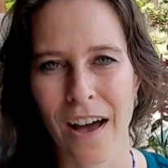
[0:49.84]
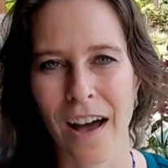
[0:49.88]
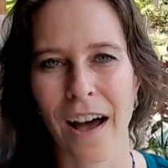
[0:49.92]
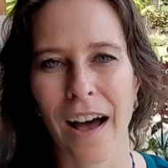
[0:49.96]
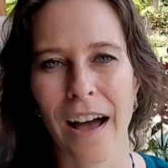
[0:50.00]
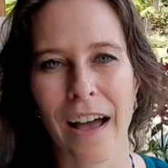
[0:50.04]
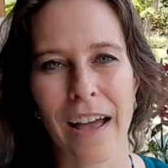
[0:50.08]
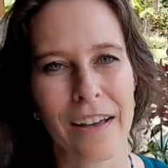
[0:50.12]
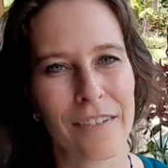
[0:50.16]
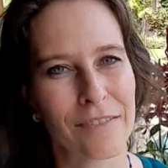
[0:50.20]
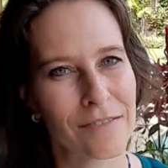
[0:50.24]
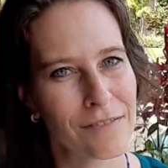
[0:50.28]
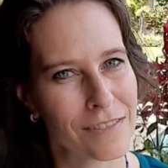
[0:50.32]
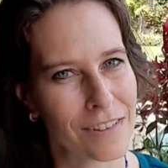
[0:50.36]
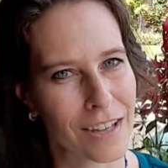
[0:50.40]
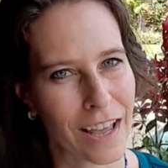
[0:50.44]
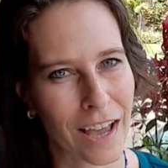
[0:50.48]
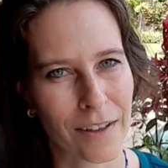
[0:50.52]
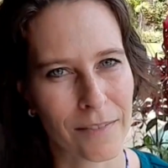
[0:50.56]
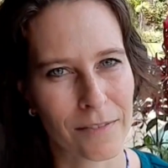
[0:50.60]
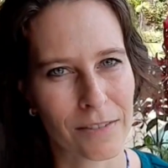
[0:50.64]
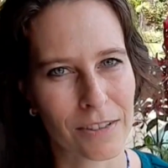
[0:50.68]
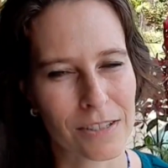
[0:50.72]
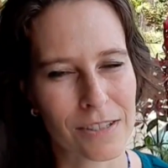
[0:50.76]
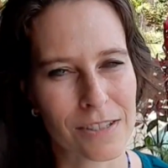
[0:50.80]
I have
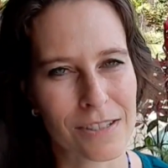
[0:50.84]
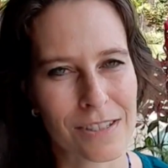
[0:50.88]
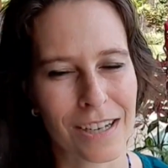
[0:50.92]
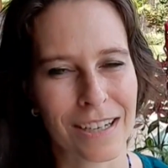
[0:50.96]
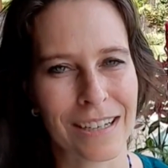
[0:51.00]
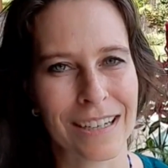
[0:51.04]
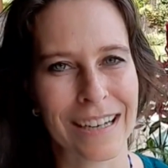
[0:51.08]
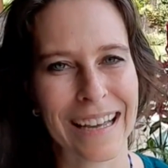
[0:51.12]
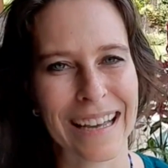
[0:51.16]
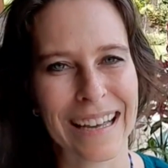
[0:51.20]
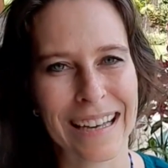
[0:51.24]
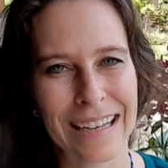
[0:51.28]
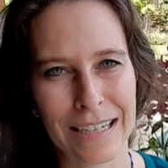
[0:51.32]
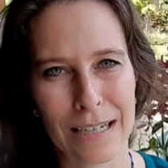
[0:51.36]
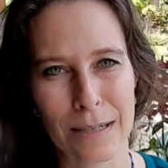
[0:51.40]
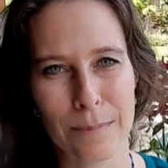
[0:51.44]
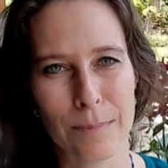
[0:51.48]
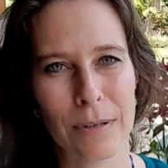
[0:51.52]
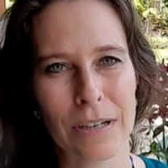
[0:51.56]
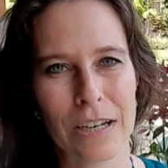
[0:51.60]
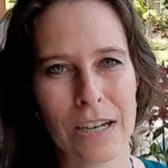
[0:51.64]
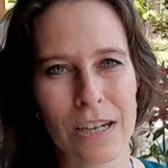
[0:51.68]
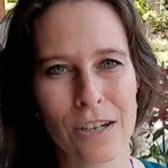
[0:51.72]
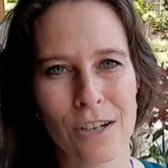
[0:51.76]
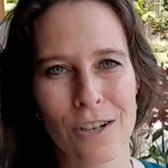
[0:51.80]
never seen
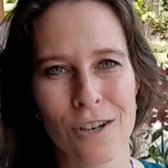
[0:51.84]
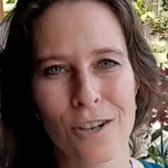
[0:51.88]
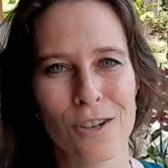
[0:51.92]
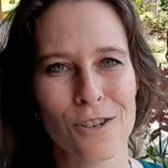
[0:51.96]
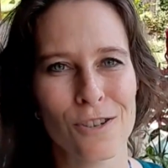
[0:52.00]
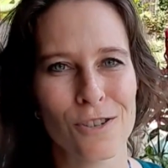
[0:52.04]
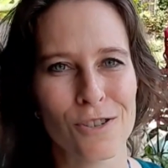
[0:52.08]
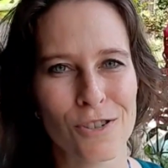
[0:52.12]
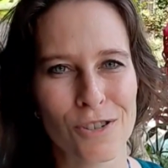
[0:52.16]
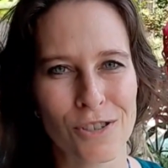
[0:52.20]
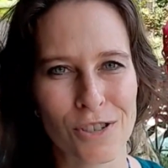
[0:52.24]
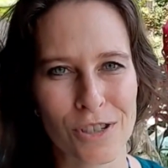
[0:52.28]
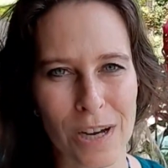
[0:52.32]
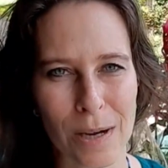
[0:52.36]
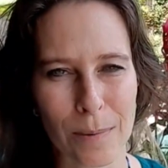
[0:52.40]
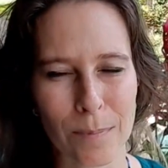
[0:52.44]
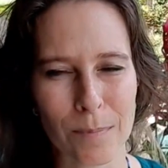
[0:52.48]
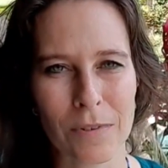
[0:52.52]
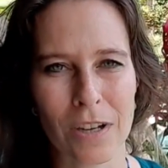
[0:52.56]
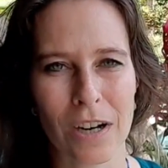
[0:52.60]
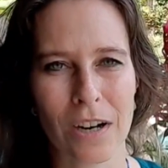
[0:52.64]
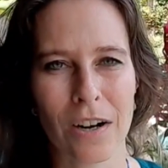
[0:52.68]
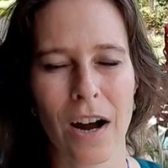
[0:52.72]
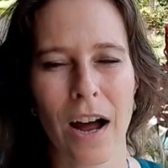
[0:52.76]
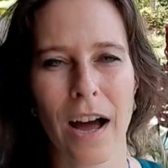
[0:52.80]
anybody ship
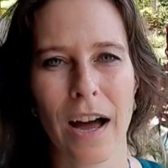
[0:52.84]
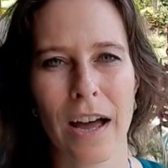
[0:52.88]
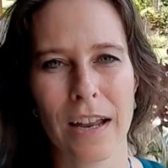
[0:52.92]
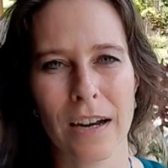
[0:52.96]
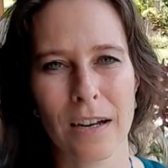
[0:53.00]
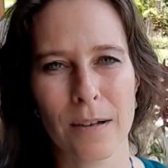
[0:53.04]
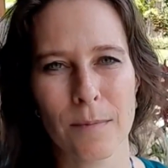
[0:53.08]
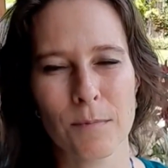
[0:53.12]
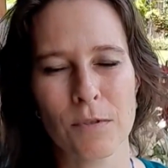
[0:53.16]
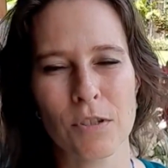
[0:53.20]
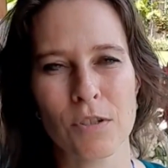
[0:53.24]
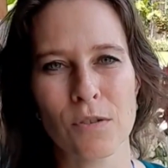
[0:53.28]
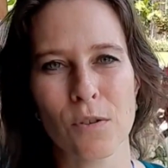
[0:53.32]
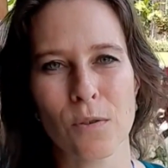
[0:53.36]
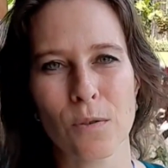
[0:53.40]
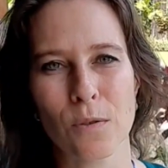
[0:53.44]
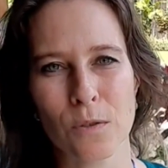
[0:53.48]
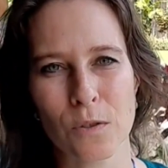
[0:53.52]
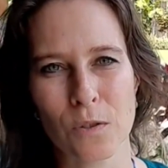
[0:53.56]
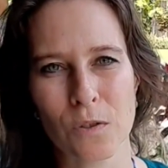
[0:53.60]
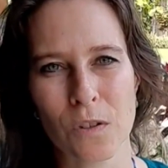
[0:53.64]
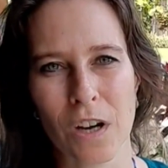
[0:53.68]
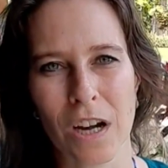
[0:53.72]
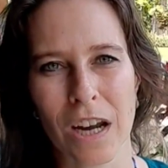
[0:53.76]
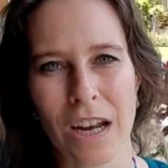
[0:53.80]
their items to
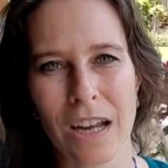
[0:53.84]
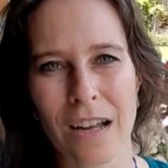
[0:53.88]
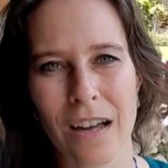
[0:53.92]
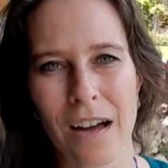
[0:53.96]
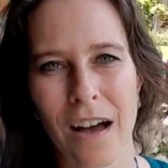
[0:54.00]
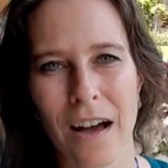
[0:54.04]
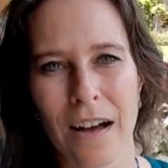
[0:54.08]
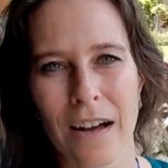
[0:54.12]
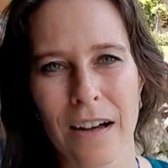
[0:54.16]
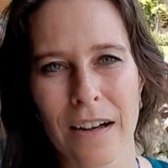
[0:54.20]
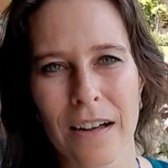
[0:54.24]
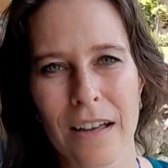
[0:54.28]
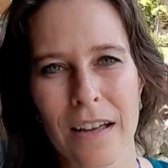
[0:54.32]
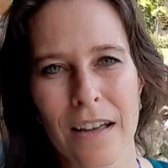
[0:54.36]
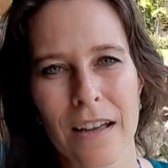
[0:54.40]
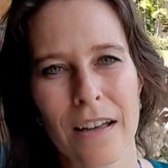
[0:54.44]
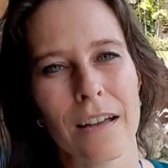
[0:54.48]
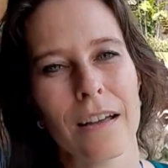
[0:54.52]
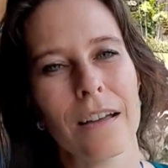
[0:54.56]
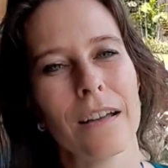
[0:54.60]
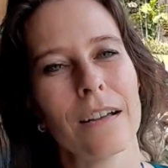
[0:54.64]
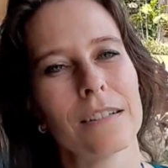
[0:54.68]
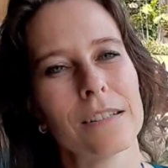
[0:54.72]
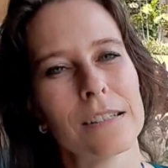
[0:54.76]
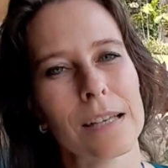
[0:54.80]
Costa Rica,
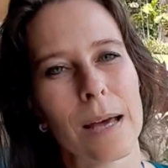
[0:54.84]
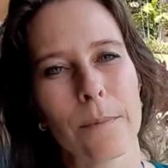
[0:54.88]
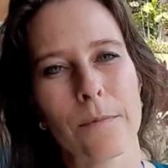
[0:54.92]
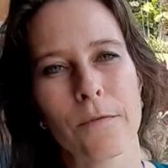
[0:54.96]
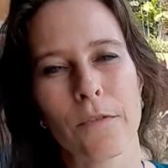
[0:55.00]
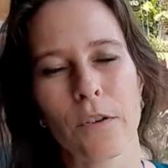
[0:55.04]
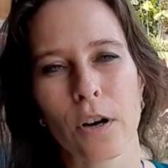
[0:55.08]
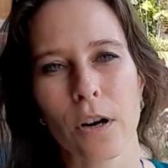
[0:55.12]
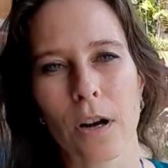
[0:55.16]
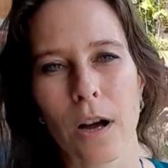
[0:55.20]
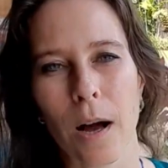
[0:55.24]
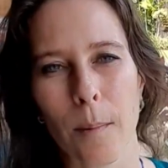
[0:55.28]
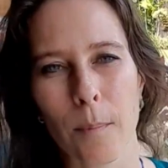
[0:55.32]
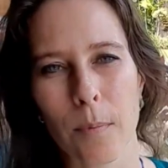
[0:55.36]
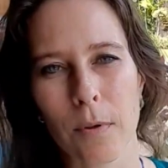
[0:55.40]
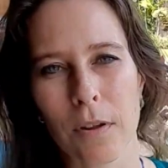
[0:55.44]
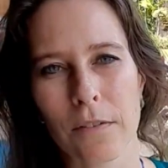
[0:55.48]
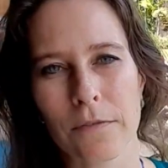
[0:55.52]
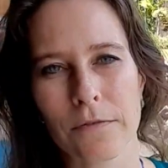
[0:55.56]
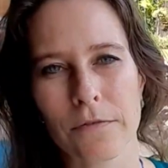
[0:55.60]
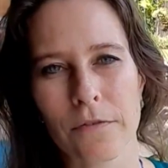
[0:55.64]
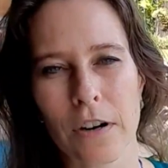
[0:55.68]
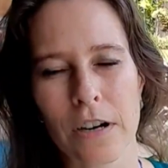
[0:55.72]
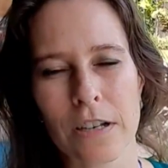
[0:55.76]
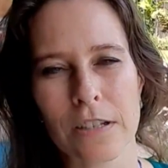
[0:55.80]
except for a couple
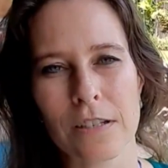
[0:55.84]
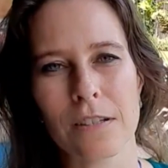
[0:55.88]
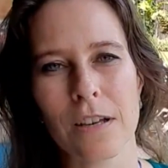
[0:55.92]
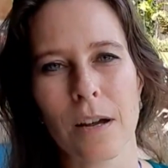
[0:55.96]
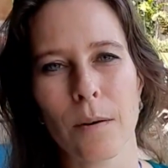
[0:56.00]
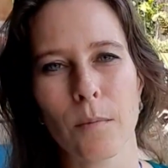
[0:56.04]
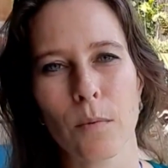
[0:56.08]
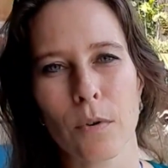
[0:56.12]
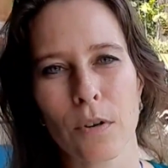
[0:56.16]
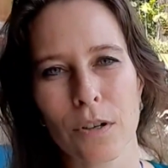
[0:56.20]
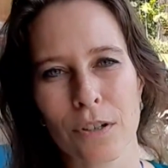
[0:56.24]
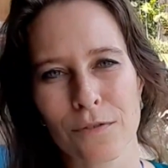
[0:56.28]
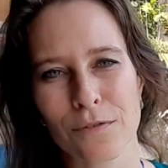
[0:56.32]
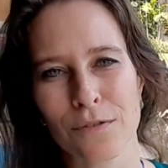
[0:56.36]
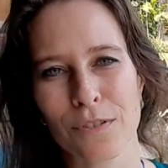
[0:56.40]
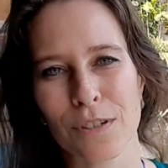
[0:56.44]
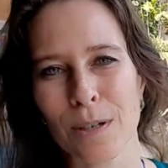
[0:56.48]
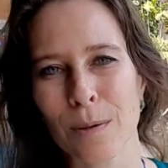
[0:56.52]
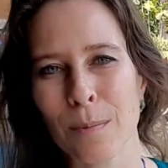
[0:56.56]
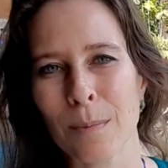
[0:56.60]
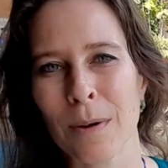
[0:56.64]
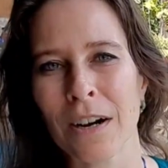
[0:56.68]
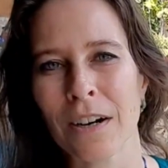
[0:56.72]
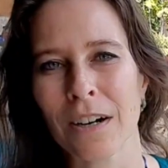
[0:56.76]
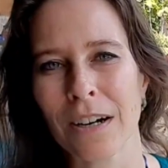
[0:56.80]
of friends that worked for the
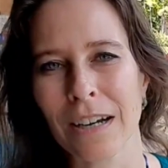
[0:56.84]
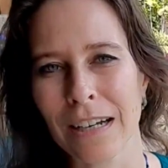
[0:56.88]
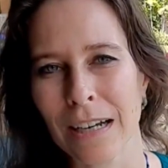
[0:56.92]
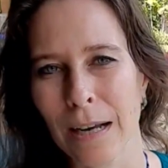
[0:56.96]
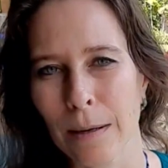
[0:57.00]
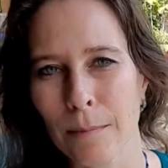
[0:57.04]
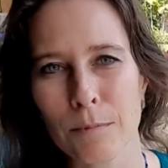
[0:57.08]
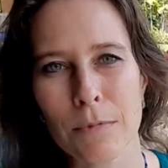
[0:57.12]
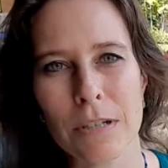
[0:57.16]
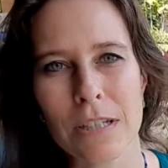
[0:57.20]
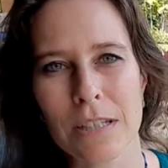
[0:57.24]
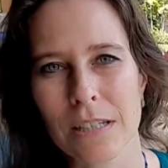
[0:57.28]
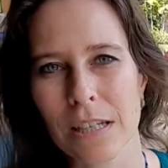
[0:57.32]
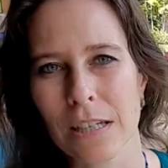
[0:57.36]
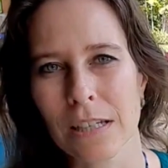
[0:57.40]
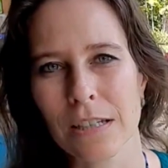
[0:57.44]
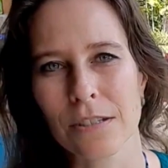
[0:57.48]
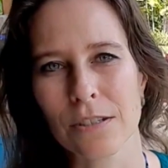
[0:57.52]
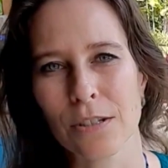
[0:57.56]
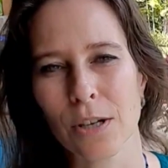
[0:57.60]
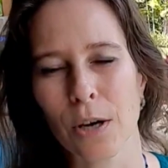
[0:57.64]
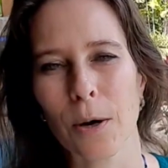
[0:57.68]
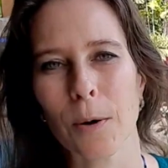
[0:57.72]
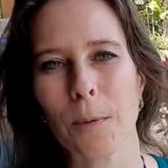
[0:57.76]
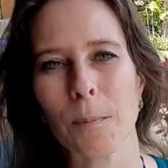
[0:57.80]
American Embassy,
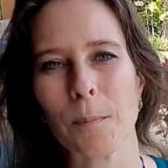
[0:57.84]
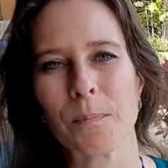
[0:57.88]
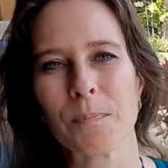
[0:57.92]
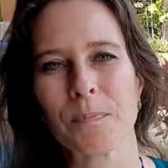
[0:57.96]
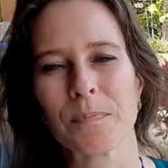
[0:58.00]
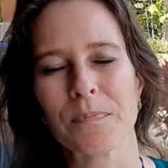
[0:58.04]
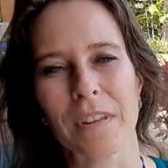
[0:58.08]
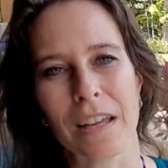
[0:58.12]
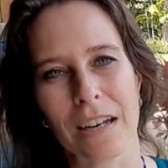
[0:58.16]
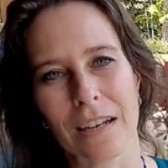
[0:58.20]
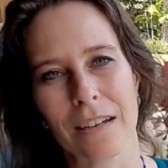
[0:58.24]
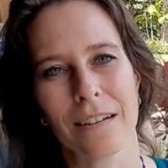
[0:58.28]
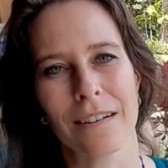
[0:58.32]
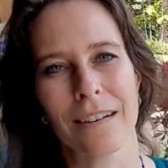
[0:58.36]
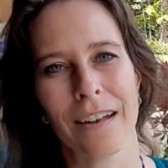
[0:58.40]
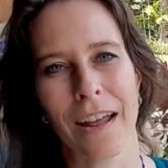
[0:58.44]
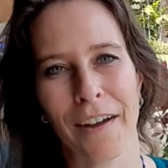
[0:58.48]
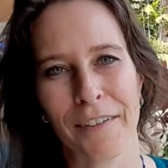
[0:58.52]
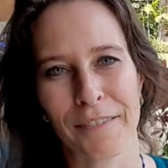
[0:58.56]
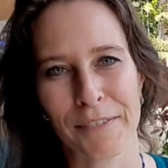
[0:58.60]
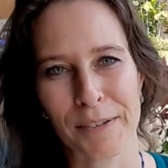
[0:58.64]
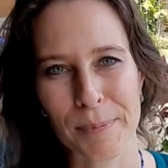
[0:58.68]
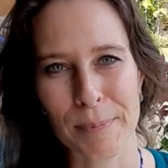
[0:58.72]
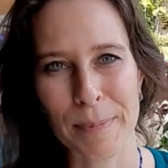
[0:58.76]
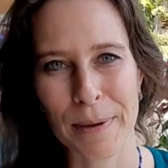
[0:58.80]
so they didn't
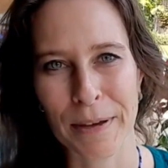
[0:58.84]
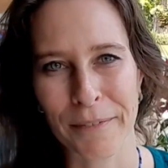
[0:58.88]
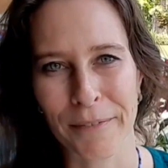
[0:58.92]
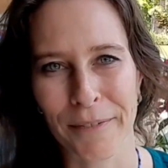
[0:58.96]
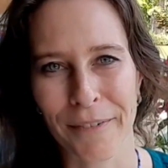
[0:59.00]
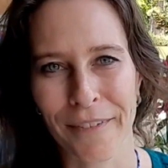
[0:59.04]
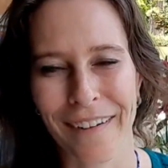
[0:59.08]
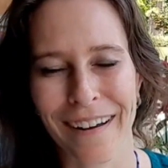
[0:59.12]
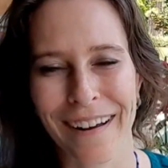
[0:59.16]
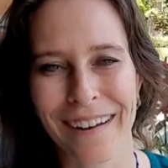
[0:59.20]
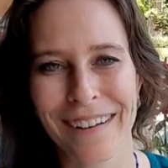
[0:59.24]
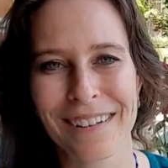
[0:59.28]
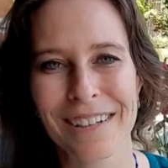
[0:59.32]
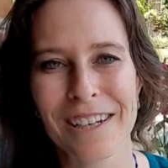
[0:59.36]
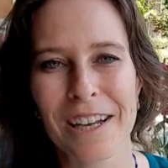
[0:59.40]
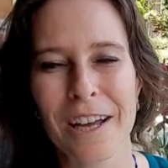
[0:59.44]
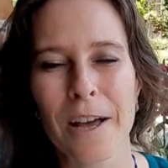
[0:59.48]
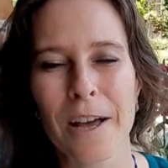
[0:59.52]
have to pay for it.